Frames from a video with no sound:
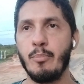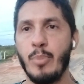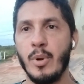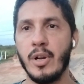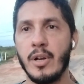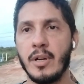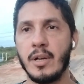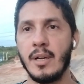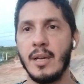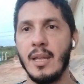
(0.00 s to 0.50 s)

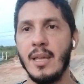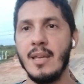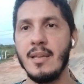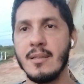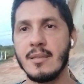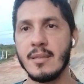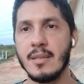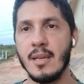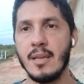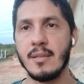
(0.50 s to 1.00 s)
burn
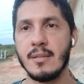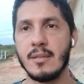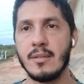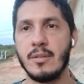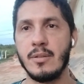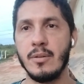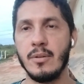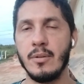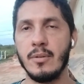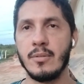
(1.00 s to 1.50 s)
incense
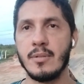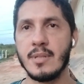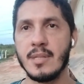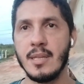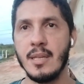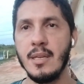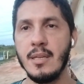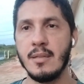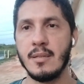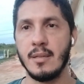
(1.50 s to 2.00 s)
to
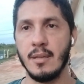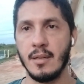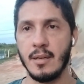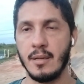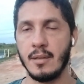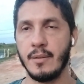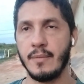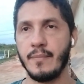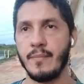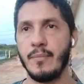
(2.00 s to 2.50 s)
Caesar,
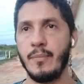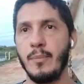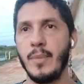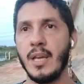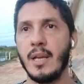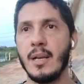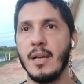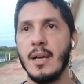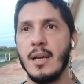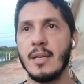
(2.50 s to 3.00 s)

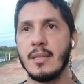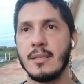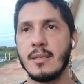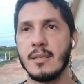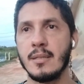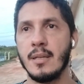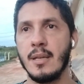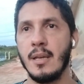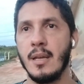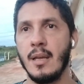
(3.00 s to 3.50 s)

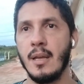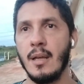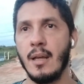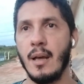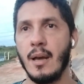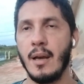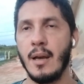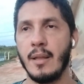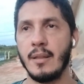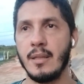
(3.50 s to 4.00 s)
because
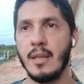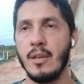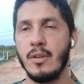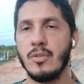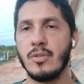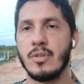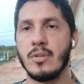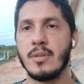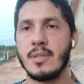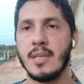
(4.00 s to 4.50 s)
they
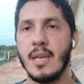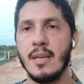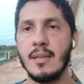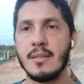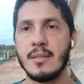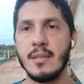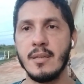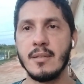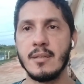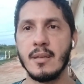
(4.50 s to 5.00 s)
used to say
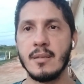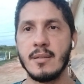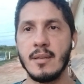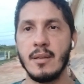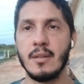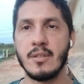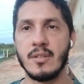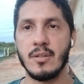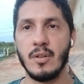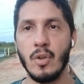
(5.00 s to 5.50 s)
Caesar
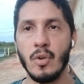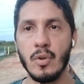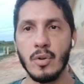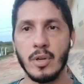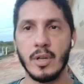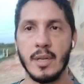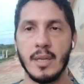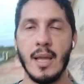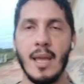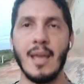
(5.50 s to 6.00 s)
is
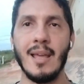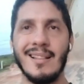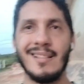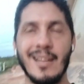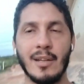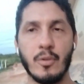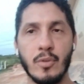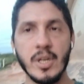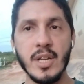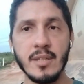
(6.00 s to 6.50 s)
Lord. And
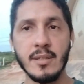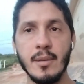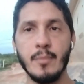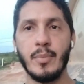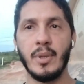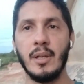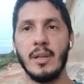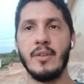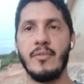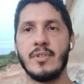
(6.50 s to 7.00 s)
the Christian
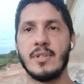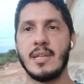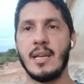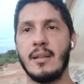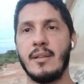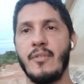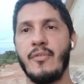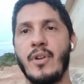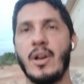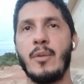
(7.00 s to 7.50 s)
believers
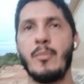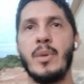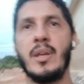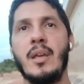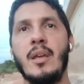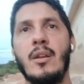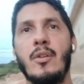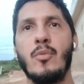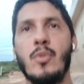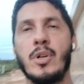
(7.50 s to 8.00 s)
at the very
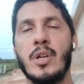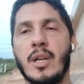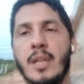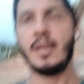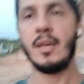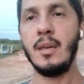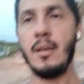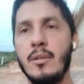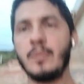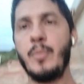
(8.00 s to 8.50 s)
beginning were
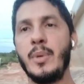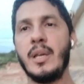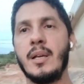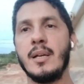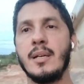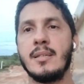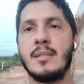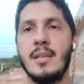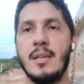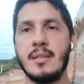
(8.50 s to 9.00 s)
killed
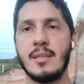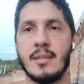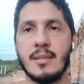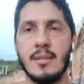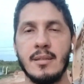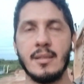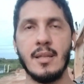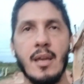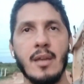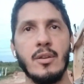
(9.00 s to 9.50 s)
because
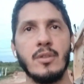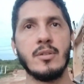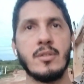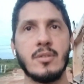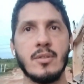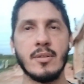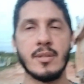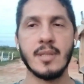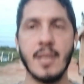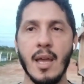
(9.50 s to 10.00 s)
they
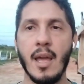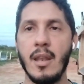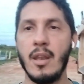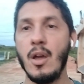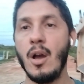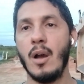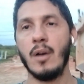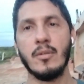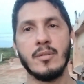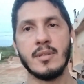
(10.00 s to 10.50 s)
used to say,
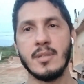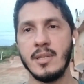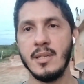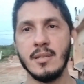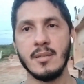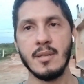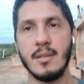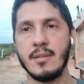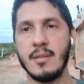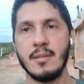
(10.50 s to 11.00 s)
no,
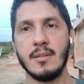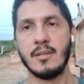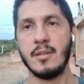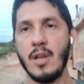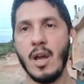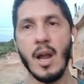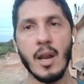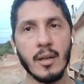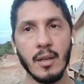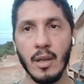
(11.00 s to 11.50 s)
Caesar is
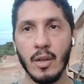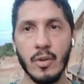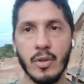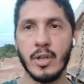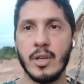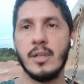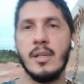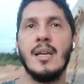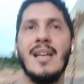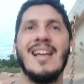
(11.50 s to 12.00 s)
not
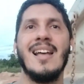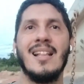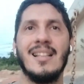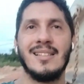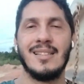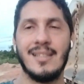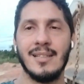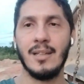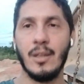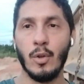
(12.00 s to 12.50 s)
Lord.
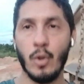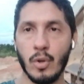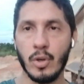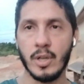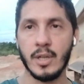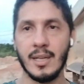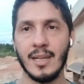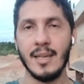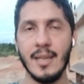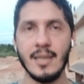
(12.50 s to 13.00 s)
The
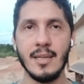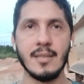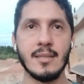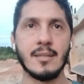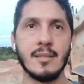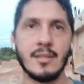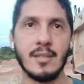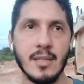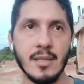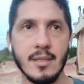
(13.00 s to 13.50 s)
Lord
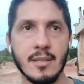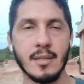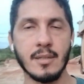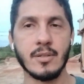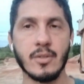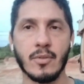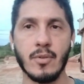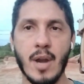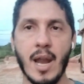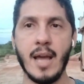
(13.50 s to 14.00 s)
is
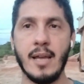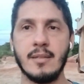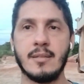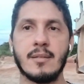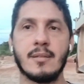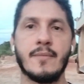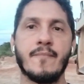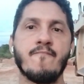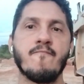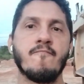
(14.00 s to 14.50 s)
Jesus
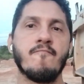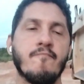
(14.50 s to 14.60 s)
Christ.